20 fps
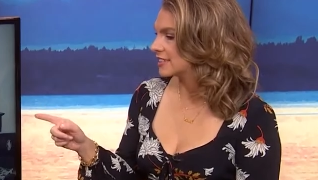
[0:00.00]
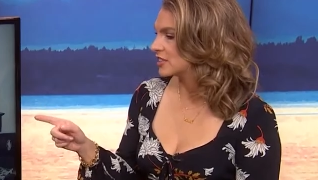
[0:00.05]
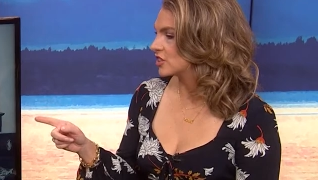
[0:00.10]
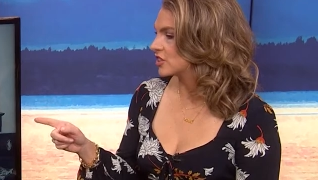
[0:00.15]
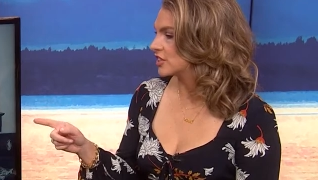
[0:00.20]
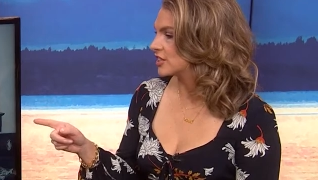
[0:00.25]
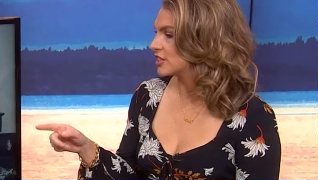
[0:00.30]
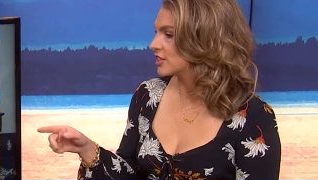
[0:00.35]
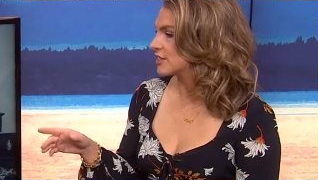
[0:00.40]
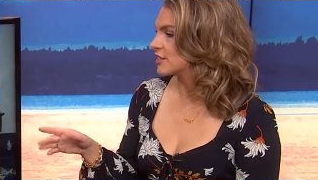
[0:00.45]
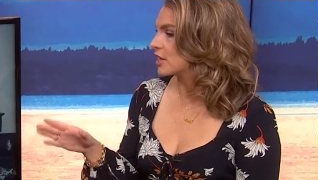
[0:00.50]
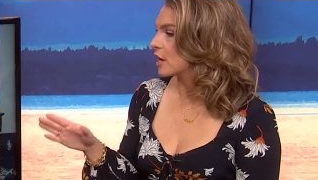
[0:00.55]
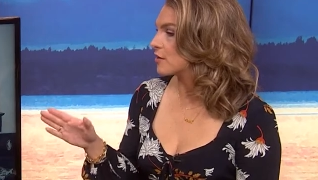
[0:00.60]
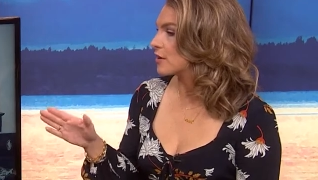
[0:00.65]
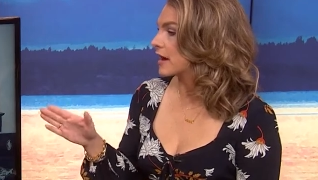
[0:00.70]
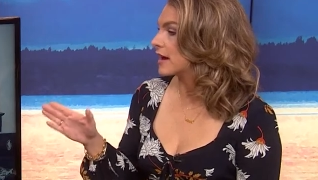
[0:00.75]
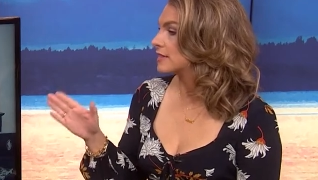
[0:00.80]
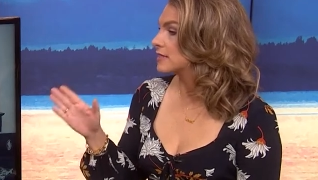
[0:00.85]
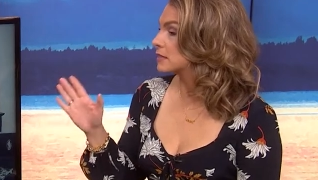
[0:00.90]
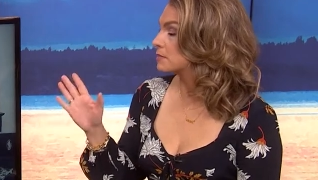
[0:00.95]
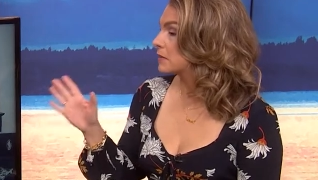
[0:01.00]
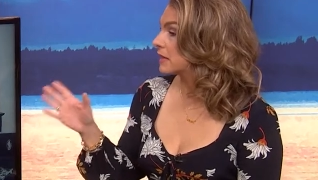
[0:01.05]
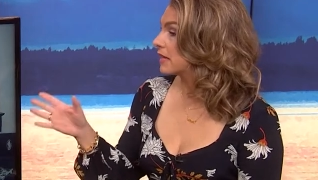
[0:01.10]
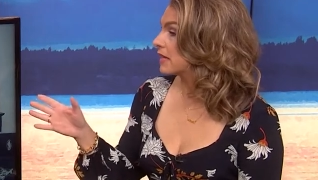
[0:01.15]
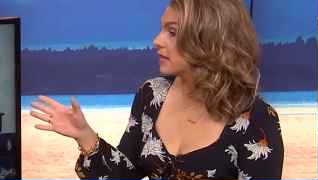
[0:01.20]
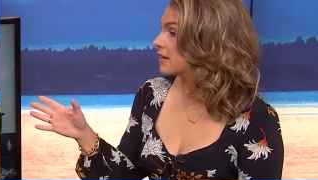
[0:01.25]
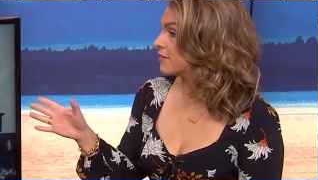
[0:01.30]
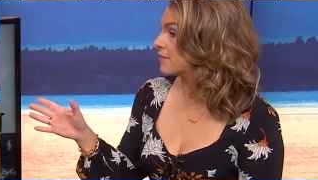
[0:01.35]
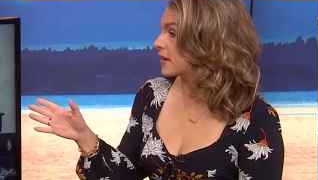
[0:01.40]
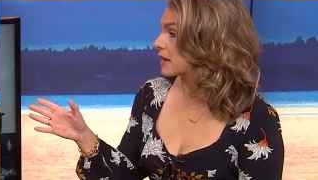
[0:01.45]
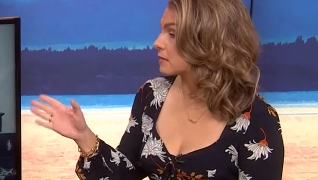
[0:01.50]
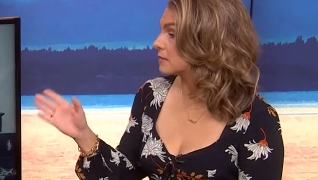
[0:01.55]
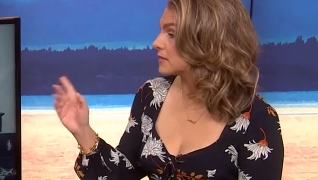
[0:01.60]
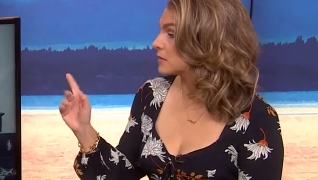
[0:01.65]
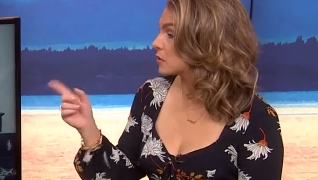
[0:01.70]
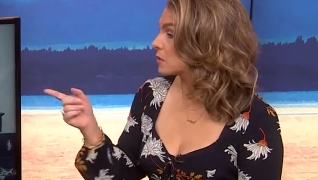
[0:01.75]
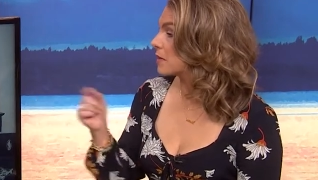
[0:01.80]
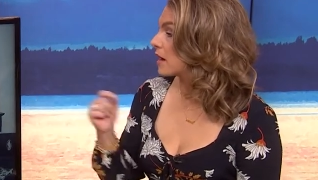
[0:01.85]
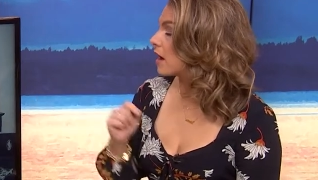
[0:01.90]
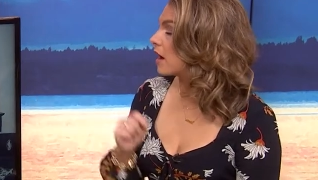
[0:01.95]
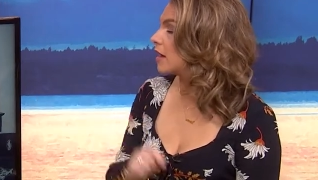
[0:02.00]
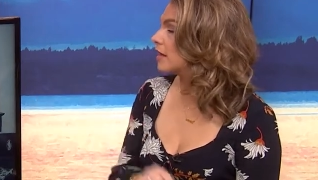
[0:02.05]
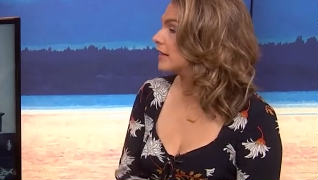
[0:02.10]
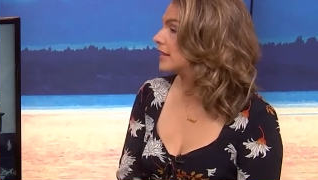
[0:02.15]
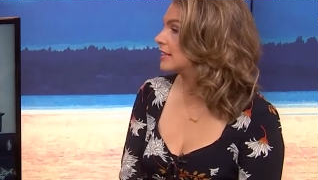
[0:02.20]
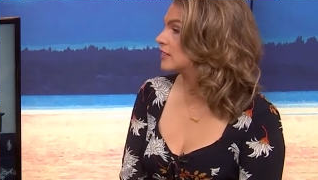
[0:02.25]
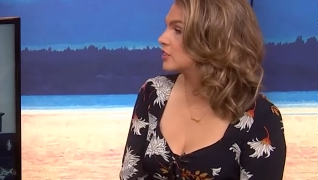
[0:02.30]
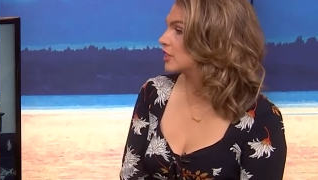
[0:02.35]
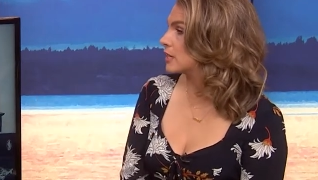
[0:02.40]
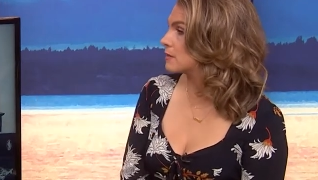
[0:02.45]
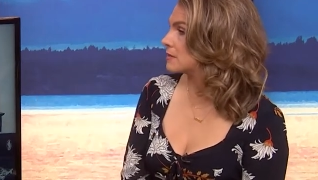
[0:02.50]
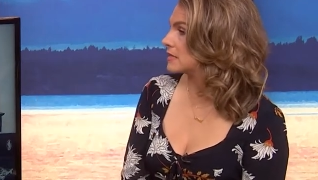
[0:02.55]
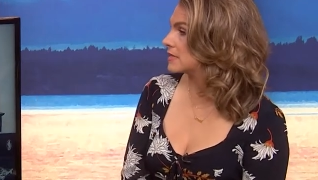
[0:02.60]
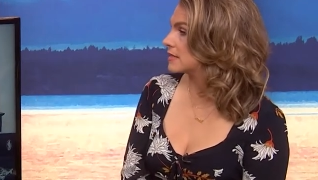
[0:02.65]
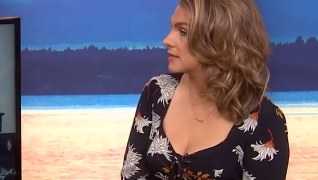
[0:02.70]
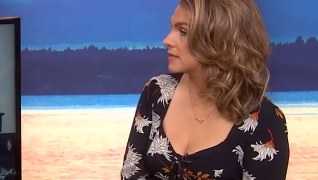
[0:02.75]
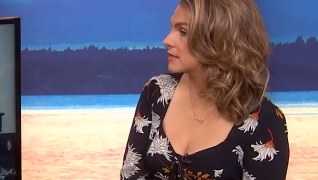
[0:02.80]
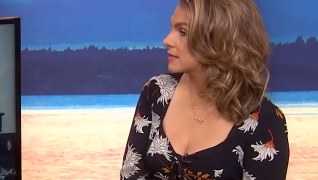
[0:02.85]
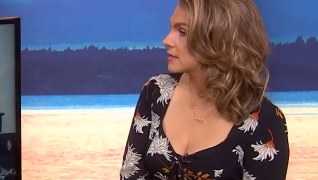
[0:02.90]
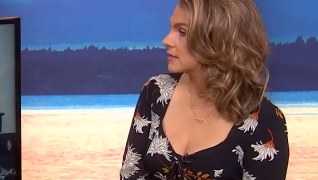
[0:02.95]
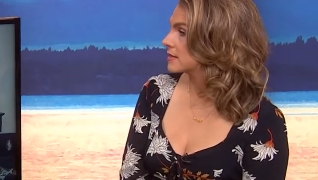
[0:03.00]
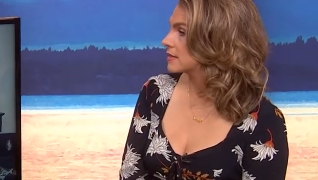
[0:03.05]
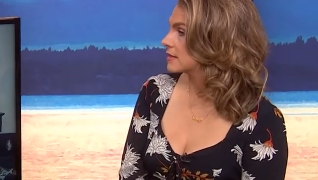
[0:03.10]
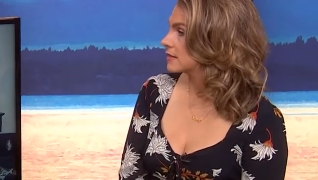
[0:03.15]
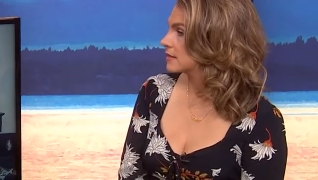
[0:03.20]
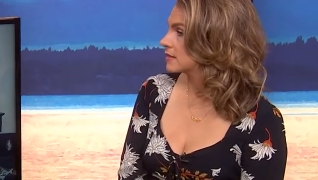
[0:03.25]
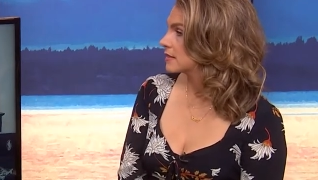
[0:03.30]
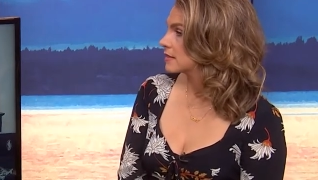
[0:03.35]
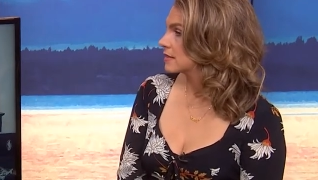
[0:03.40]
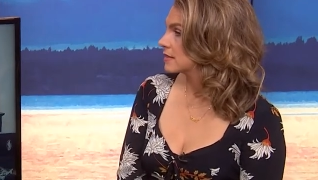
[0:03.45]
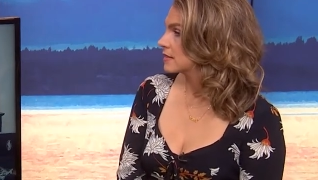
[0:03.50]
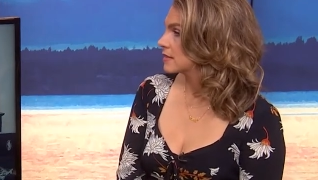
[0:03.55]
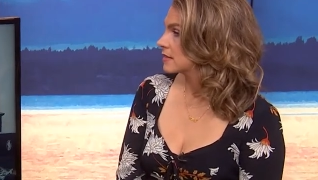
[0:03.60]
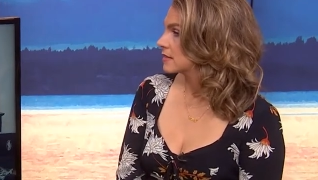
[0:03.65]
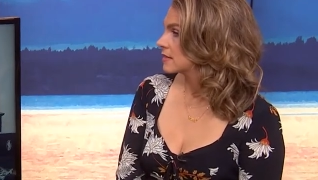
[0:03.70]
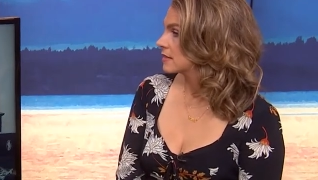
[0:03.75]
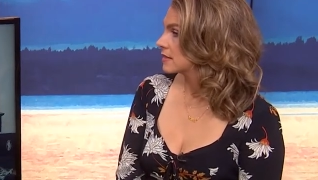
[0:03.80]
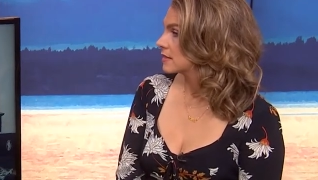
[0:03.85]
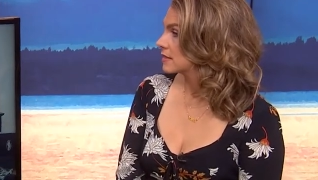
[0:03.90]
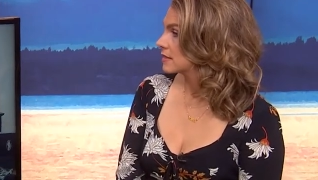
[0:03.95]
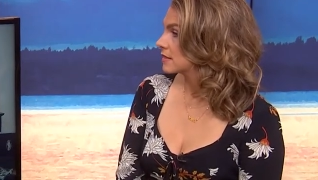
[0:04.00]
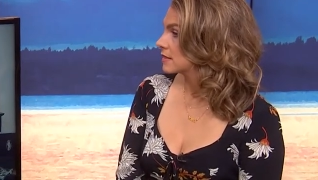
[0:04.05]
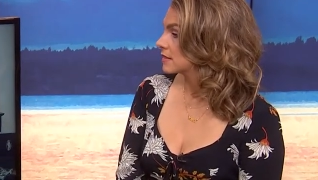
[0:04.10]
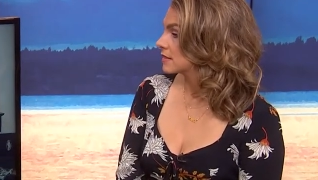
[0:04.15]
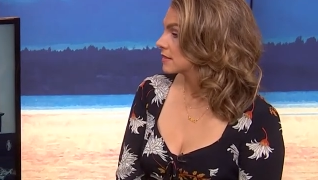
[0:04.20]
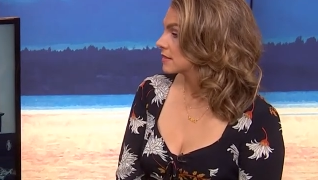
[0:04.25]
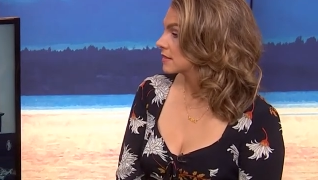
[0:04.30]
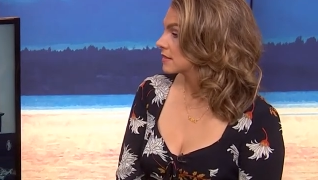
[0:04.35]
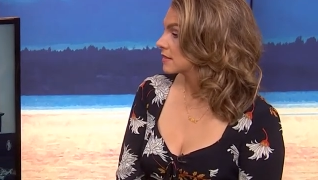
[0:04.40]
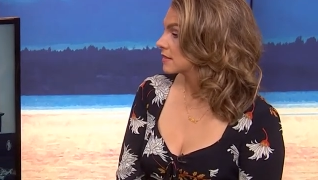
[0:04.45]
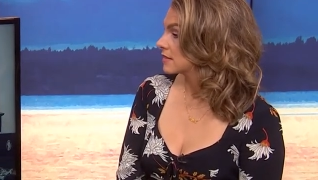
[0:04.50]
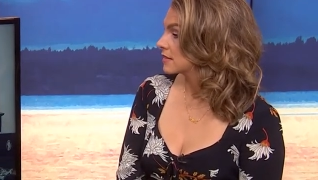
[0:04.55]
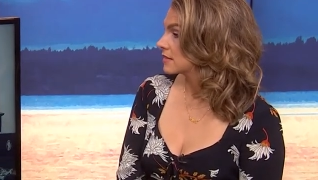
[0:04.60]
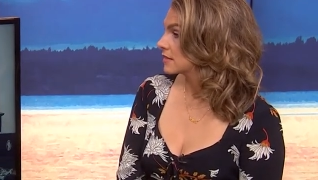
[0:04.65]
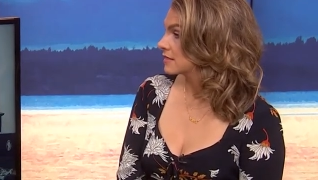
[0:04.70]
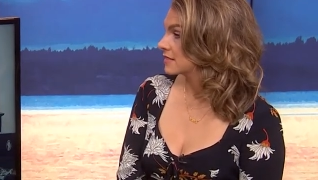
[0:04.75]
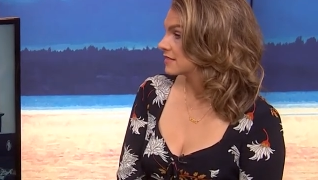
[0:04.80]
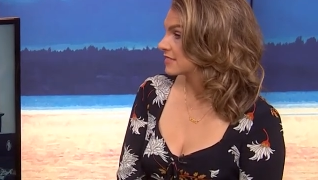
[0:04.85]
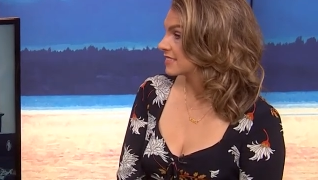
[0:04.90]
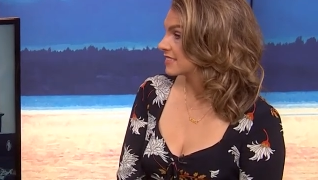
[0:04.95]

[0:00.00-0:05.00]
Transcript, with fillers: genius. All right. Speaking of families, what about holiday jammies? Okay. Do you guys do the